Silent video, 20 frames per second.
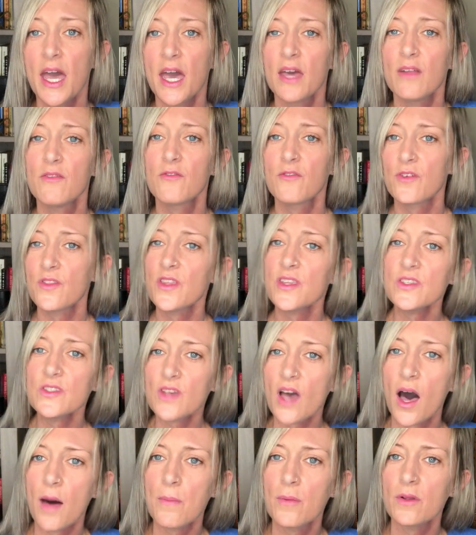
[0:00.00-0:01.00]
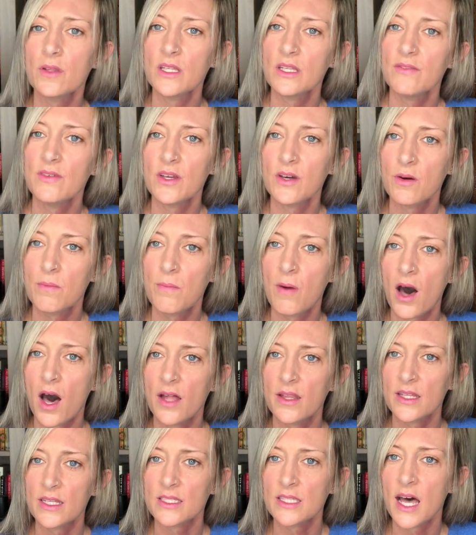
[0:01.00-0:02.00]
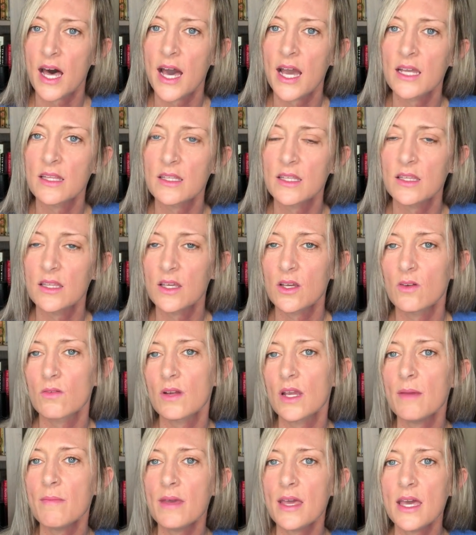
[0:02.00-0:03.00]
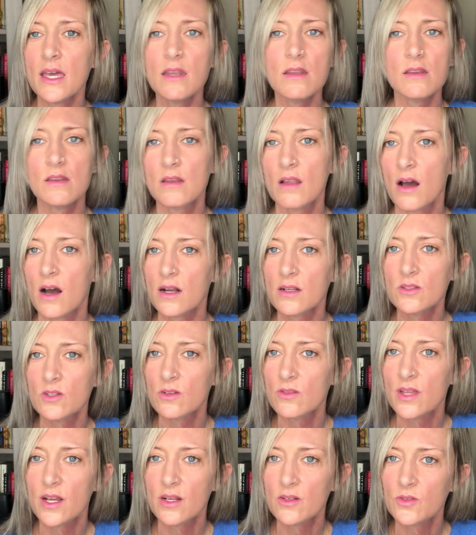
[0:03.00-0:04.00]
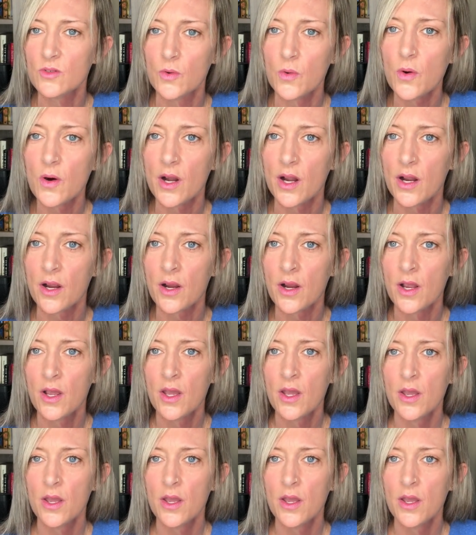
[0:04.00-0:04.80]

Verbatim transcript: And for this couple living on Pawleys Island, the gray man knocked on their door